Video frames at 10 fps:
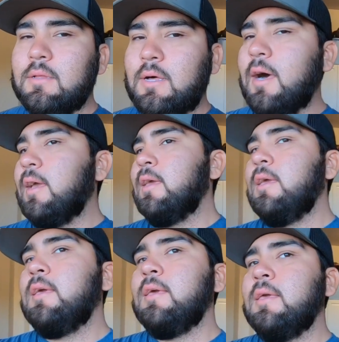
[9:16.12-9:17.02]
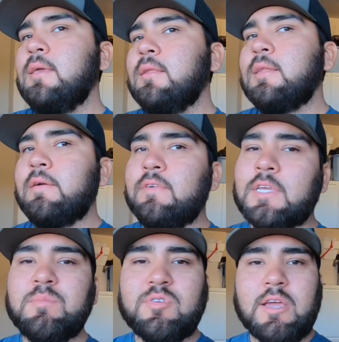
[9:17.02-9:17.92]
I never
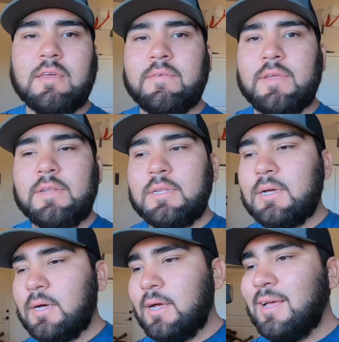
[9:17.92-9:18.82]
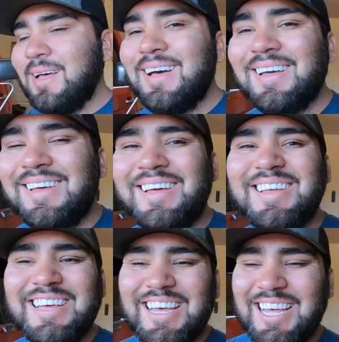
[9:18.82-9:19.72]
kept track of it. I
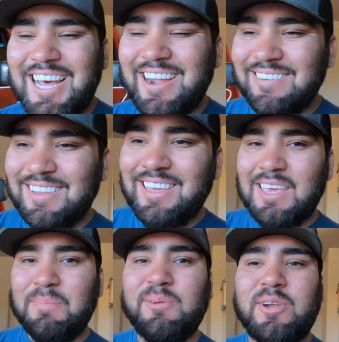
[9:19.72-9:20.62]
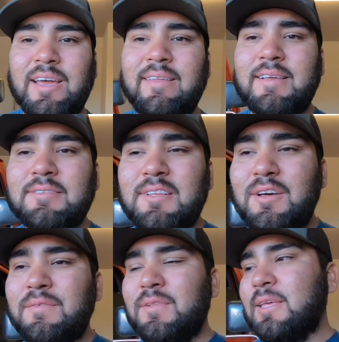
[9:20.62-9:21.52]
don't like keeping track of that
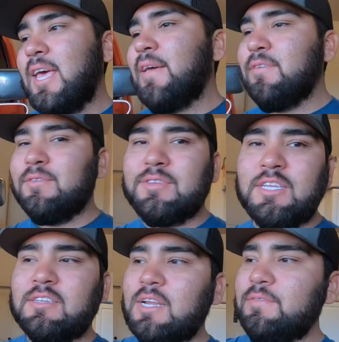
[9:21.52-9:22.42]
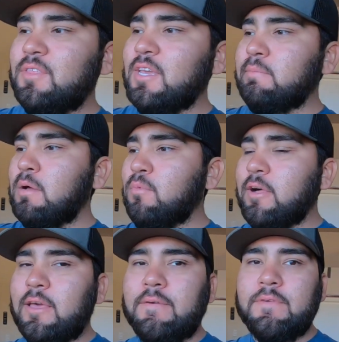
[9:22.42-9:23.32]
stuff. Like, I have the receipts and everything, and my
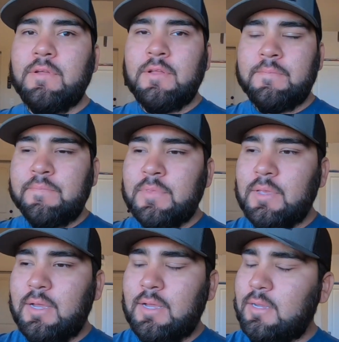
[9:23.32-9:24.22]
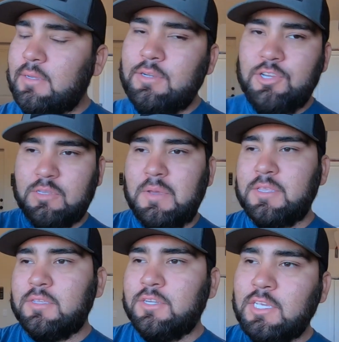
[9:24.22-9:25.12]
wife, she's
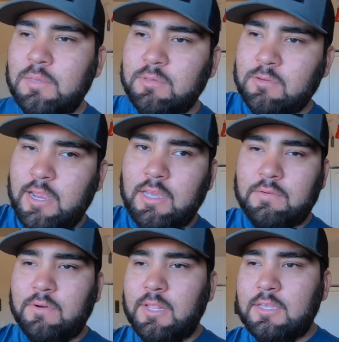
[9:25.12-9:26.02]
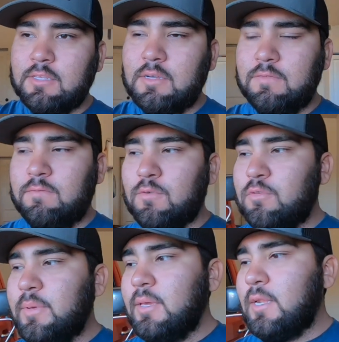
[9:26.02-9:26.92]
amazing. She keeps track of all that stuff for
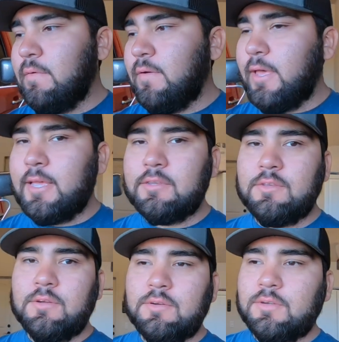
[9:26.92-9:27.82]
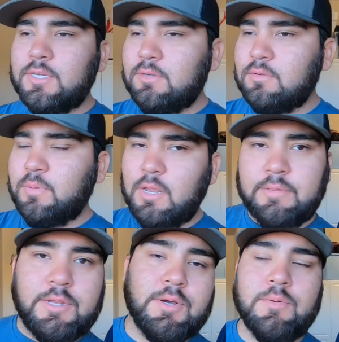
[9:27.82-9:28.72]
me, and if I asked her, she would
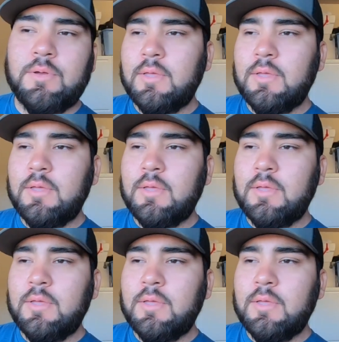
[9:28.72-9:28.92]
probably know.